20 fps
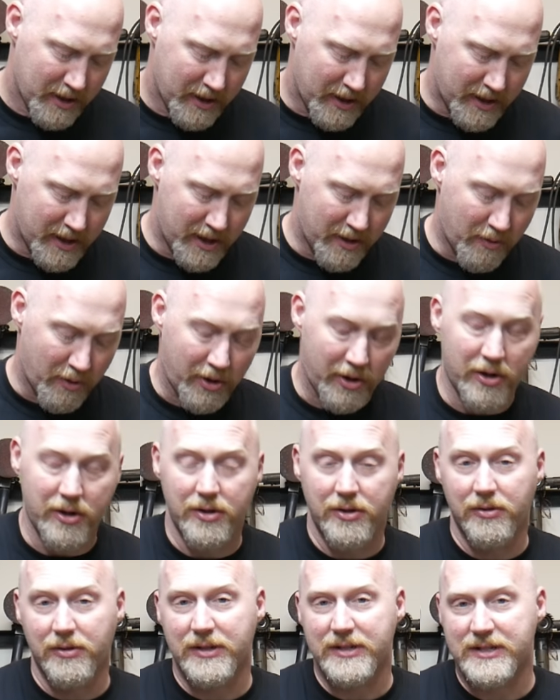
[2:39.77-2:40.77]
And then we're going
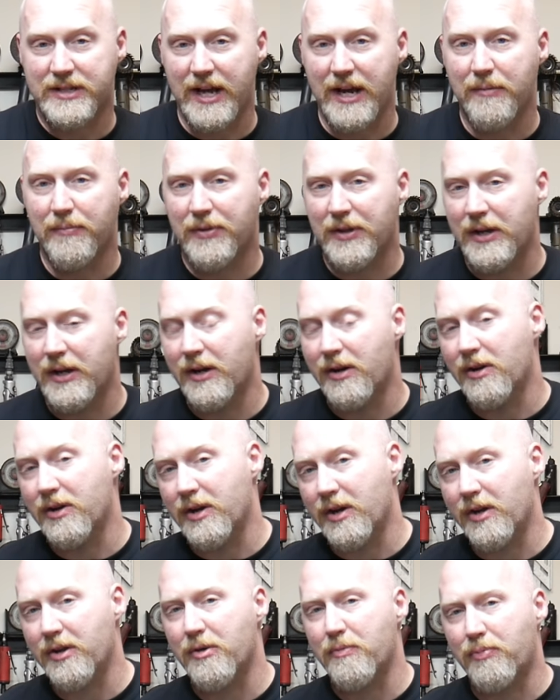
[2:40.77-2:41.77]
to do the same thing on
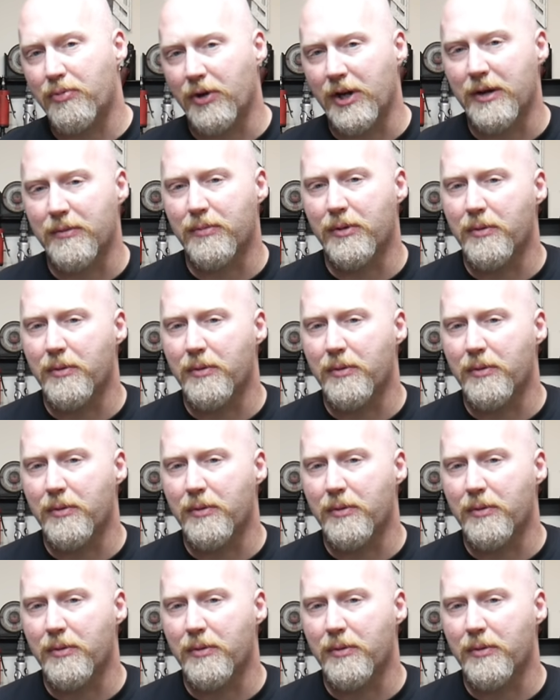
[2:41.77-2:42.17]
the other plate,